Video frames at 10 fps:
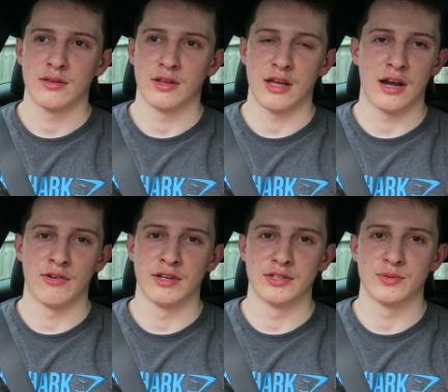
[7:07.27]
the
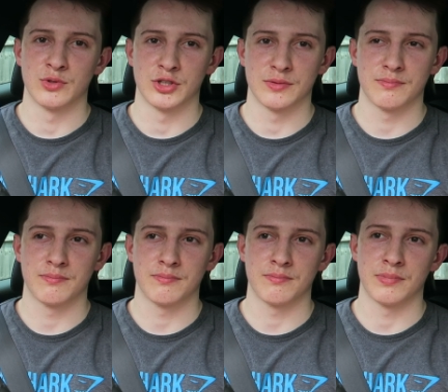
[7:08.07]
calories will just
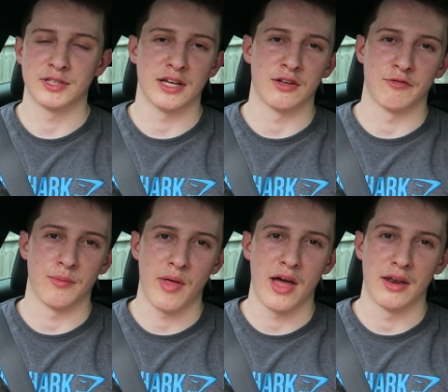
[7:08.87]
be taken
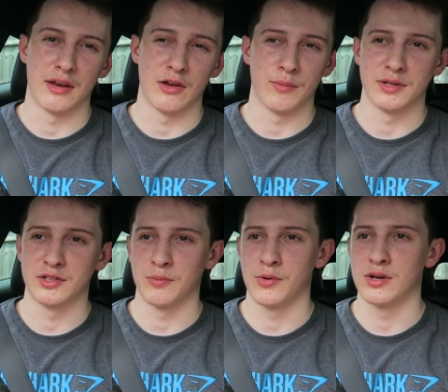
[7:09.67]
from that and it'll be
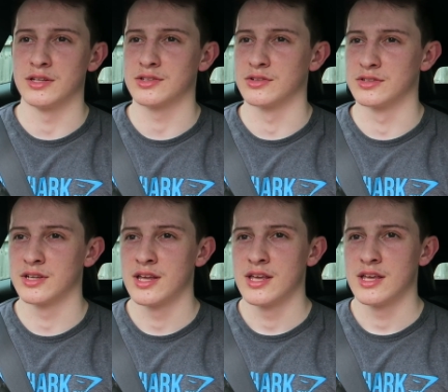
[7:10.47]
so pointless, because